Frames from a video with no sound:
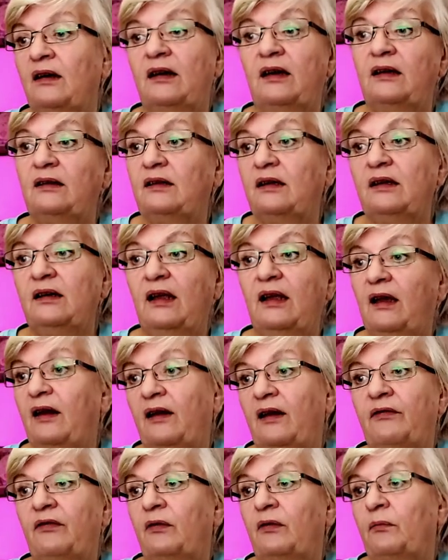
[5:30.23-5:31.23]
and I
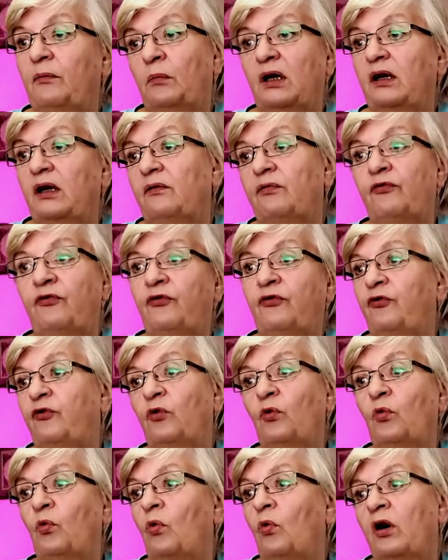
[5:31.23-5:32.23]
have my
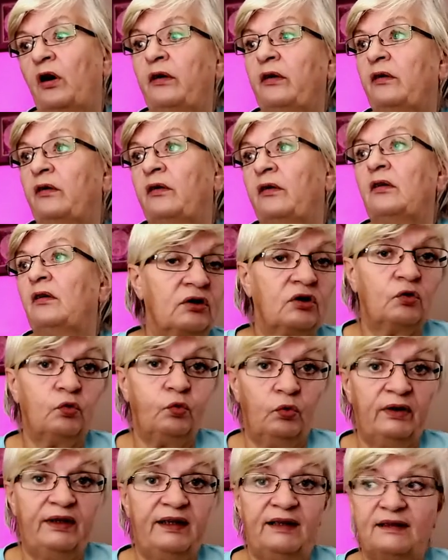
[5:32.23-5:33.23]
four
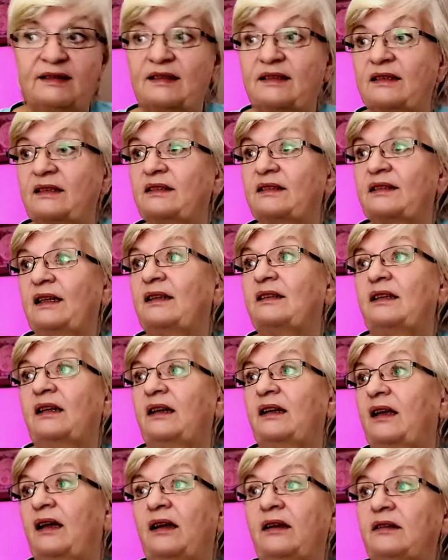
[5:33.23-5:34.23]
tweets that
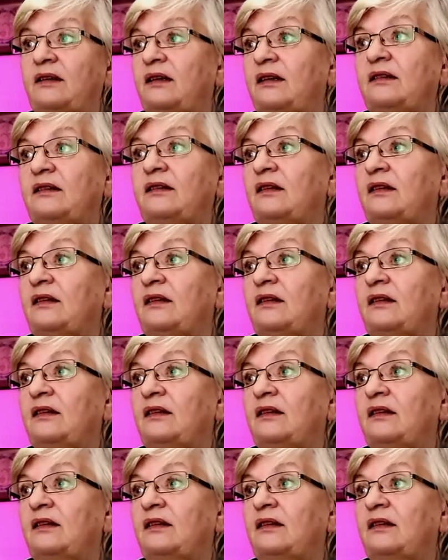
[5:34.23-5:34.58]
I added.